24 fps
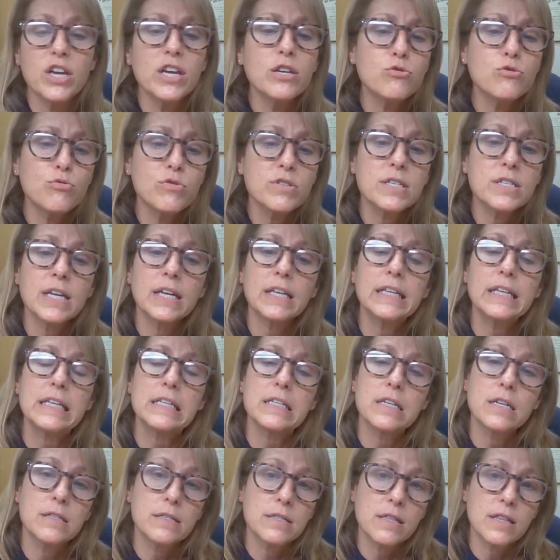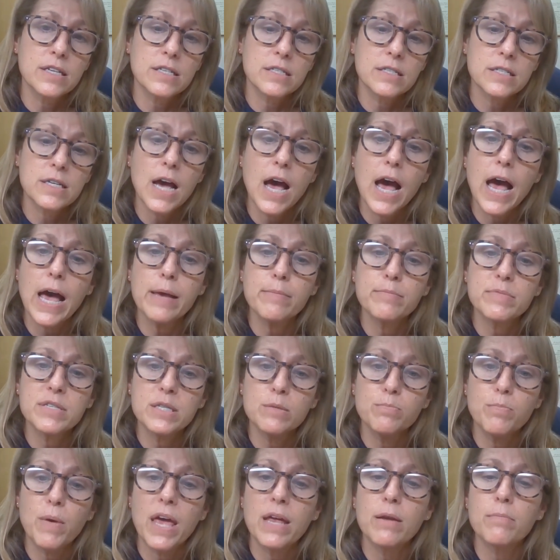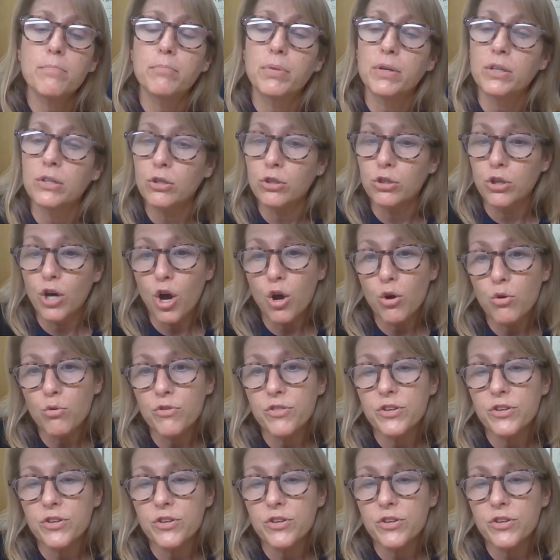Interestingly, the time spent below